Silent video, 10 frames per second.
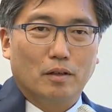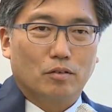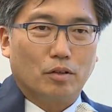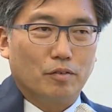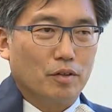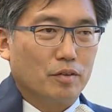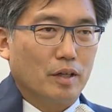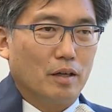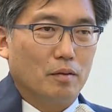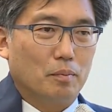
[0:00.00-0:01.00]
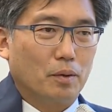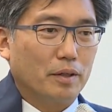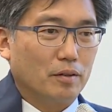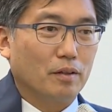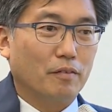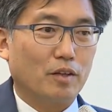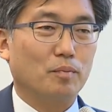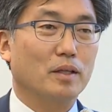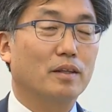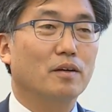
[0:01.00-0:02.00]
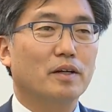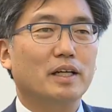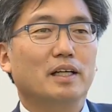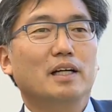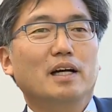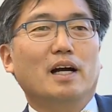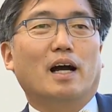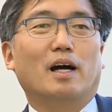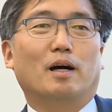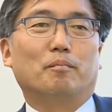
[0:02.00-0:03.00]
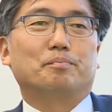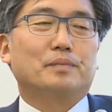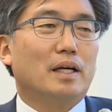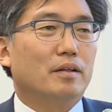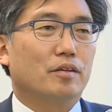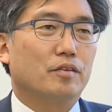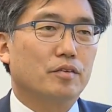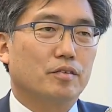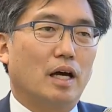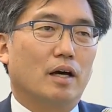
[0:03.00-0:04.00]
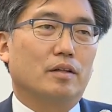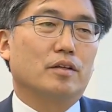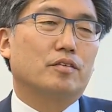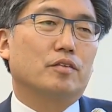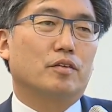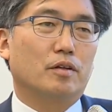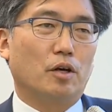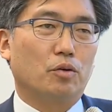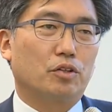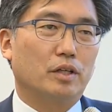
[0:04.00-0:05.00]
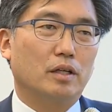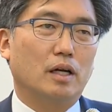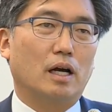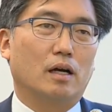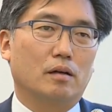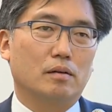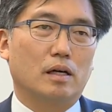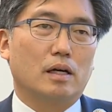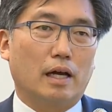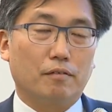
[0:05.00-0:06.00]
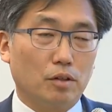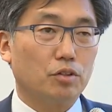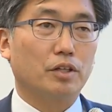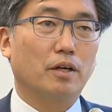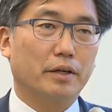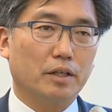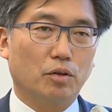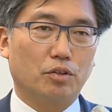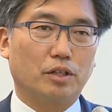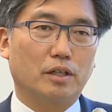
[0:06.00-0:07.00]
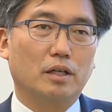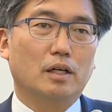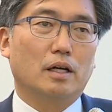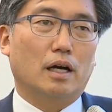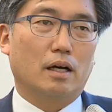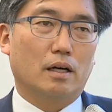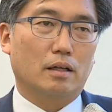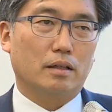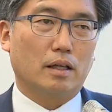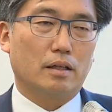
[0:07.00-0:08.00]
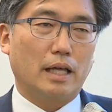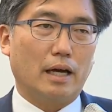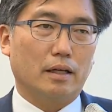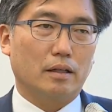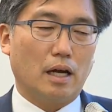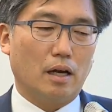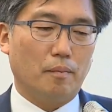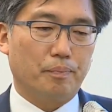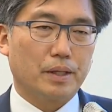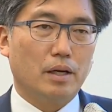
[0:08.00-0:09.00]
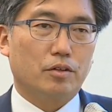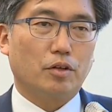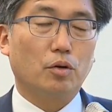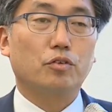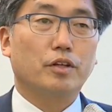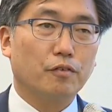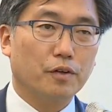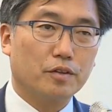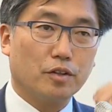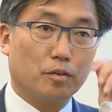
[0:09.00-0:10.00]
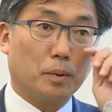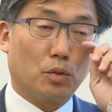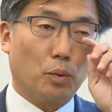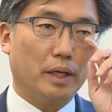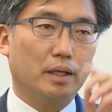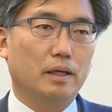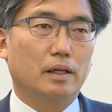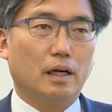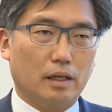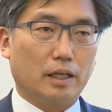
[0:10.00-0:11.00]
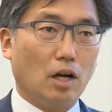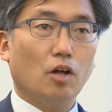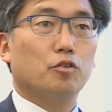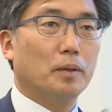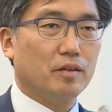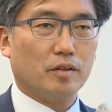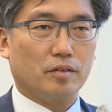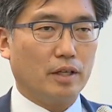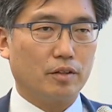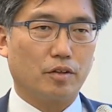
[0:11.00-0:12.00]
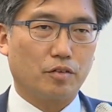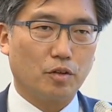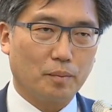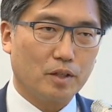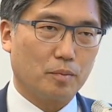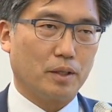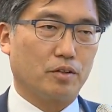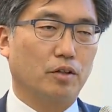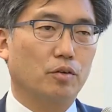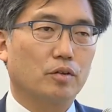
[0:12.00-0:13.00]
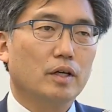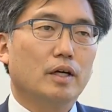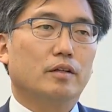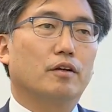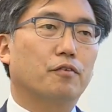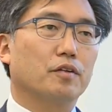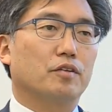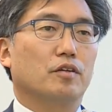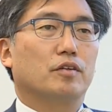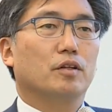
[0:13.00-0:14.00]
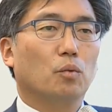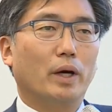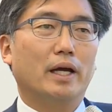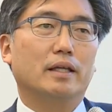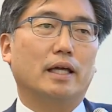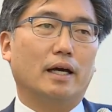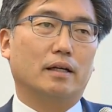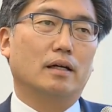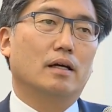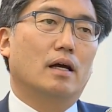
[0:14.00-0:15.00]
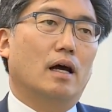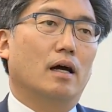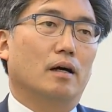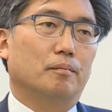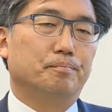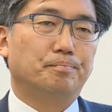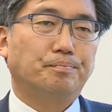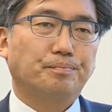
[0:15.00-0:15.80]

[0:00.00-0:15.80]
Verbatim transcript: Trivers uh, parental investment theory. Um, this is uh, this is the notion, uh, evolutionary notion, uh, that um, shows differences between uh, in all species, not just humans, but it shows differences in the way that um,